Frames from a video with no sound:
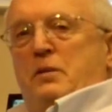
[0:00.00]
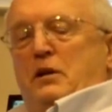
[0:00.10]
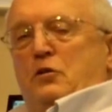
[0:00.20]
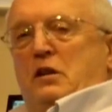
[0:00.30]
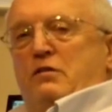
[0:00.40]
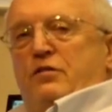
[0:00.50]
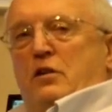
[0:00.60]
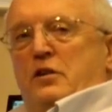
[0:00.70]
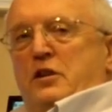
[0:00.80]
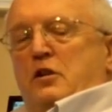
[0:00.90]
be looking
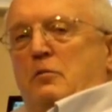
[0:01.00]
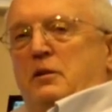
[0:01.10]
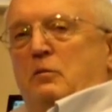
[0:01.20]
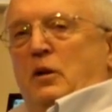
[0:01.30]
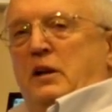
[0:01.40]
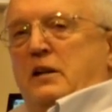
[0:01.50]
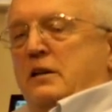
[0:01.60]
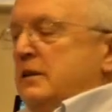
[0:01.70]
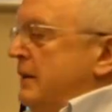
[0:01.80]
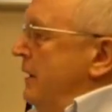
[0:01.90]
for in the coming
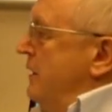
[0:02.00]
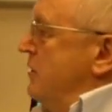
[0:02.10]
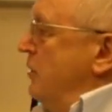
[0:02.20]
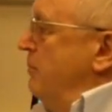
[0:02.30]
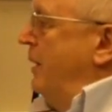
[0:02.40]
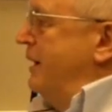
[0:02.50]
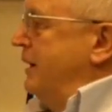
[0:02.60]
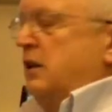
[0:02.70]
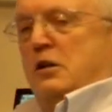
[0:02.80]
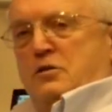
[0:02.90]
week. So by
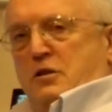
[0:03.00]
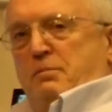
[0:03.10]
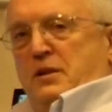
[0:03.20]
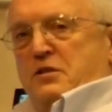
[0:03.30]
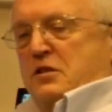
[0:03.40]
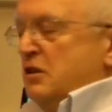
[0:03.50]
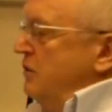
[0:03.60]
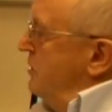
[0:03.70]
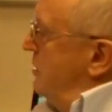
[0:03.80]
close of business on